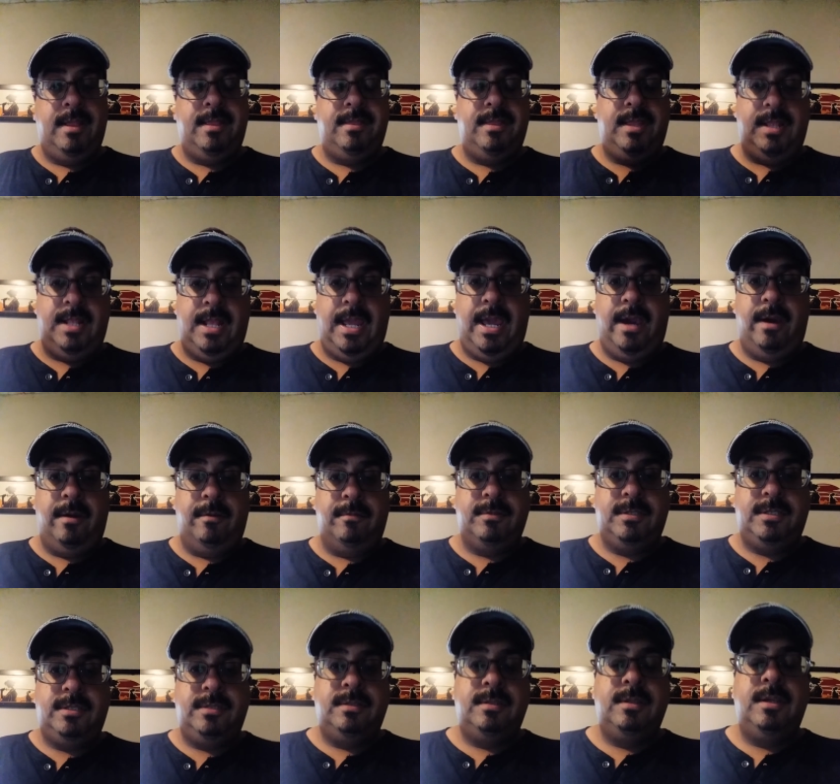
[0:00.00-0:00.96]
then
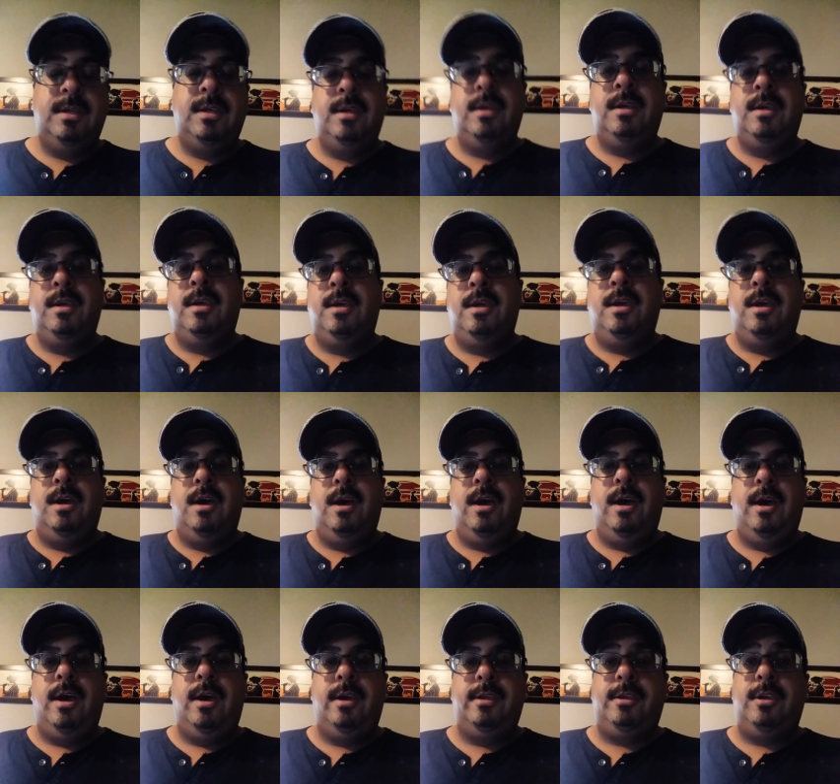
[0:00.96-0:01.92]
out.
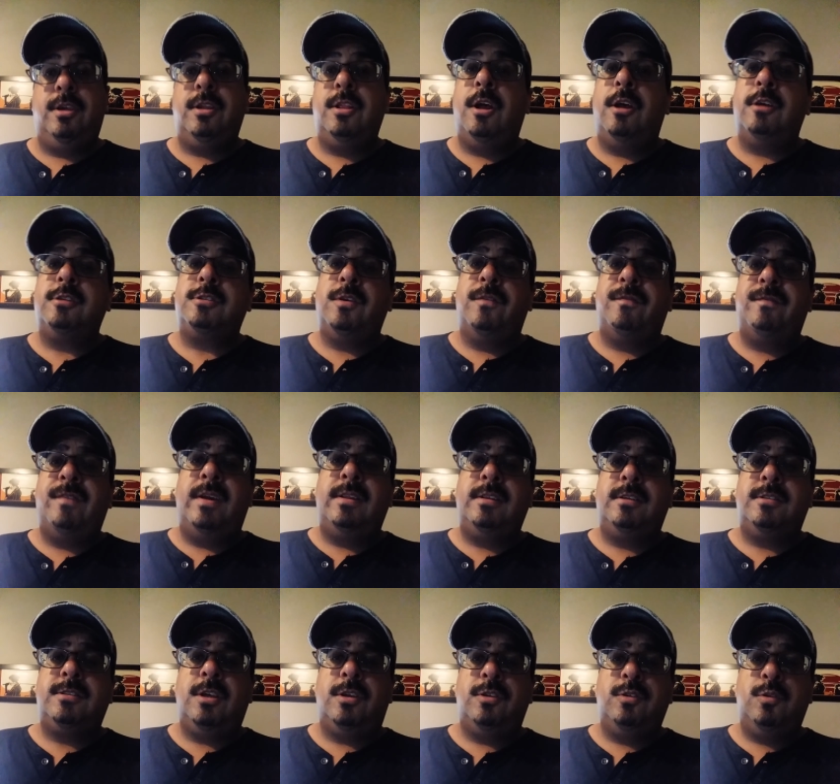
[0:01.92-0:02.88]
You can also find
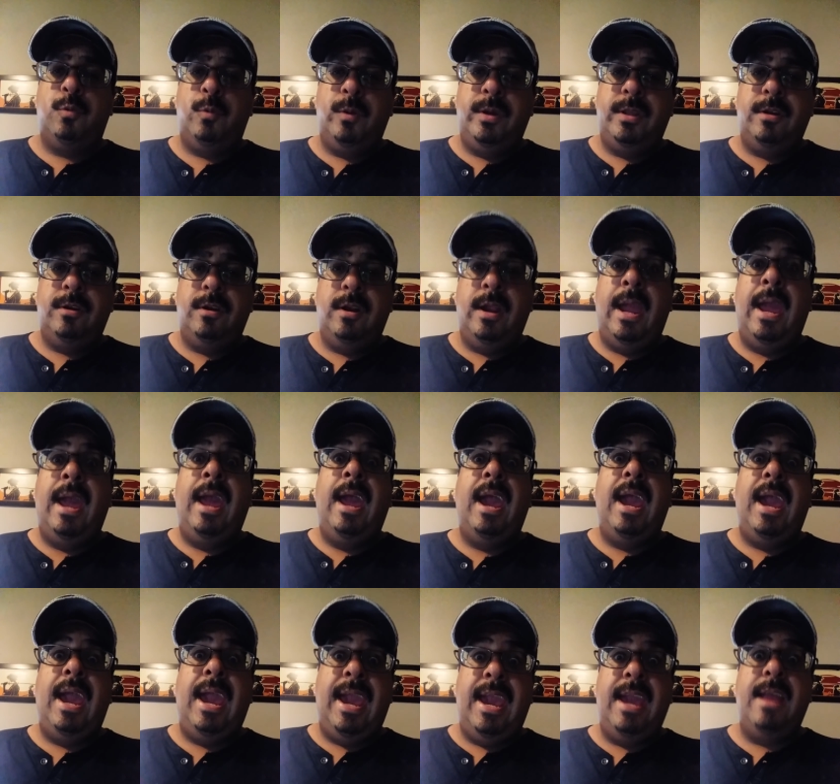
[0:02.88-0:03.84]
us on Twitter
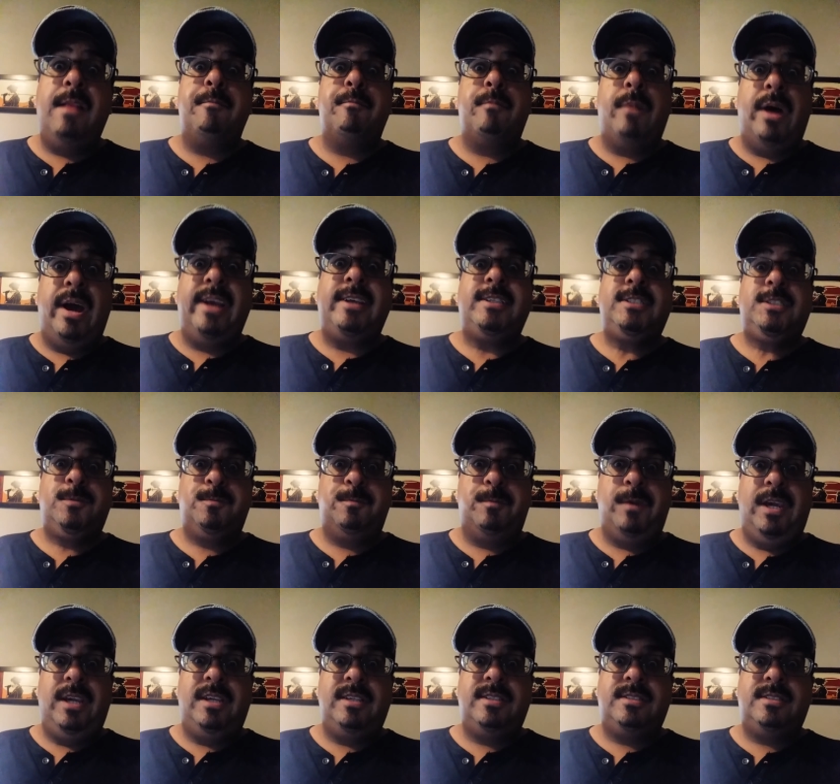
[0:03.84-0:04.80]
and
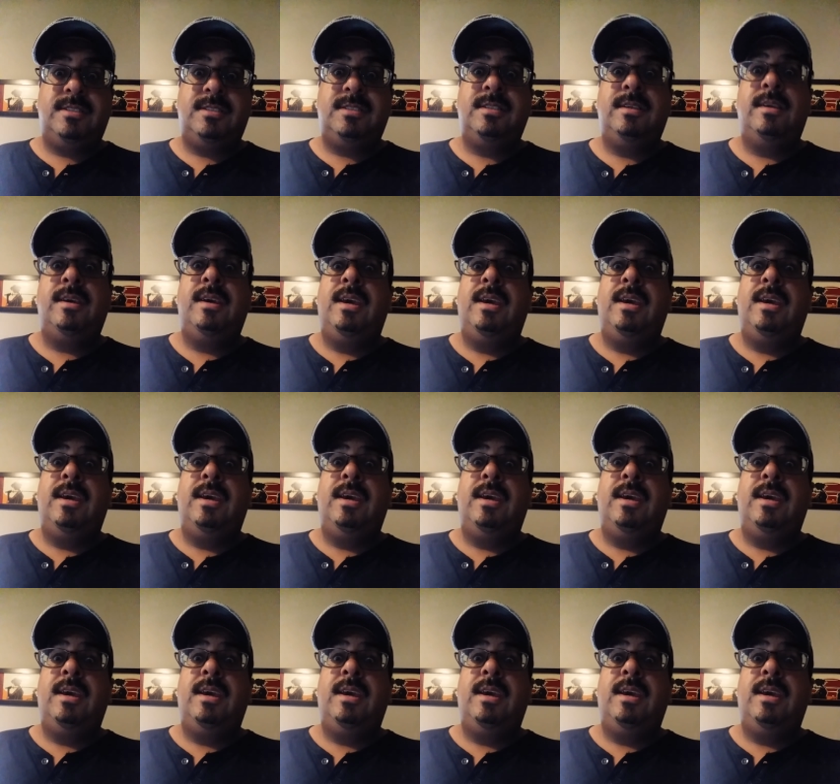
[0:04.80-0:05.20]
MySpace.